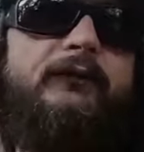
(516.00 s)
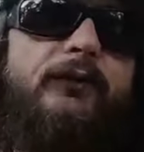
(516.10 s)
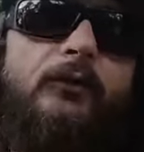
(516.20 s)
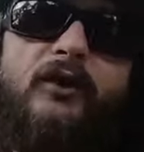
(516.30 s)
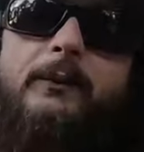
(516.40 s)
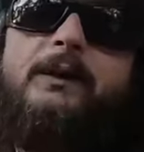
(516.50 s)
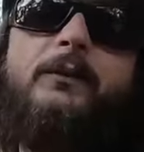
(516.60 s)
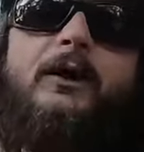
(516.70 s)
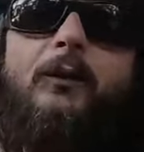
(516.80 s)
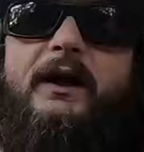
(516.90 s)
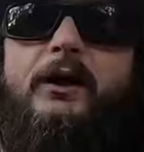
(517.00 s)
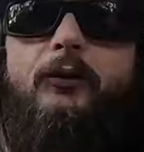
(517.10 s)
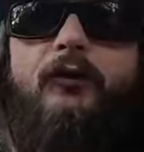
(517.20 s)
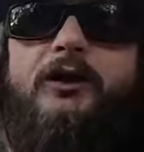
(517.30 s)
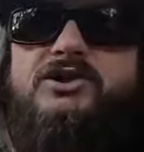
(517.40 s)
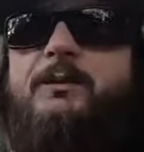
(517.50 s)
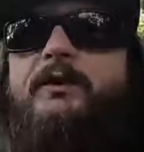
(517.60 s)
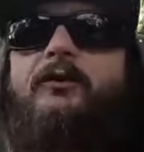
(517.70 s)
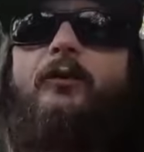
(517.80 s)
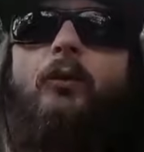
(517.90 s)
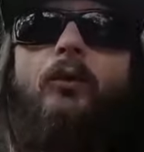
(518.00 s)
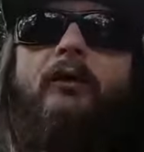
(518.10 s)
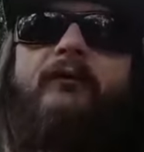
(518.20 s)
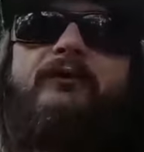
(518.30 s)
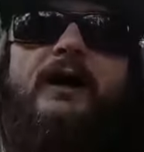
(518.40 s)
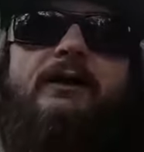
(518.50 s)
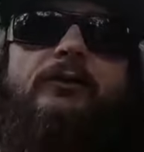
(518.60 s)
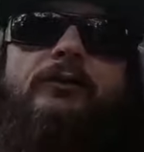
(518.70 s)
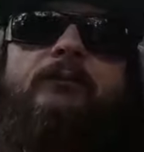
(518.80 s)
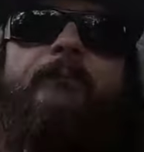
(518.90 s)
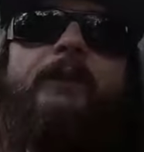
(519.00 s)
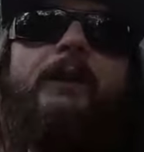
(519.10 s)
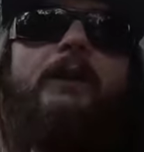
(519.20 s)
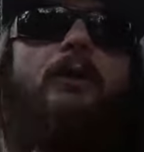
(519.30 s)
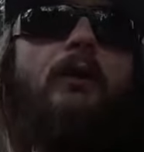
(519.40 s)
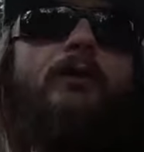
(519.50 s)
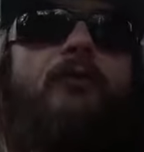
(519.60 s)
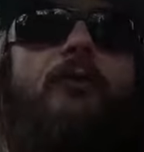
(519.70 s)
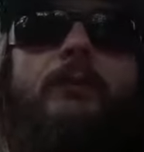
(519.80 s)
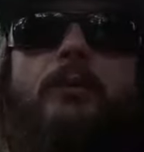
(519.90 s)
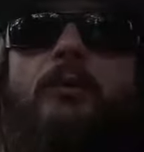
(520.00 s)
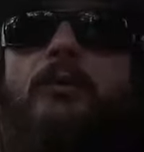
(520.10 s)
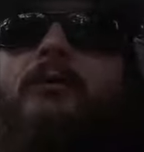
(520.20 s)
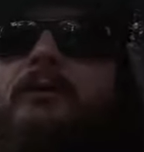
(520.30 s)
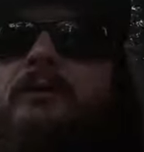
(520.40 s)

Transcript: that if it was coming my way, I was going to jump into the water if I had to. Your life's too important.